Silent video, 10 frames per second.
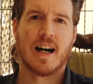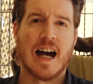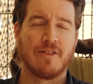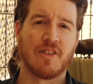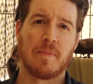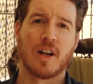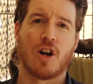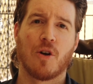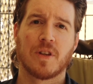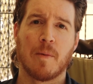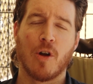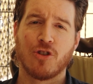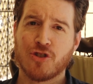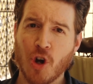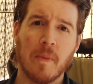I've left my car with them
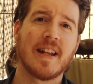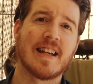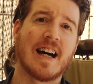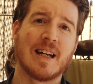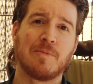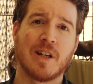so many times.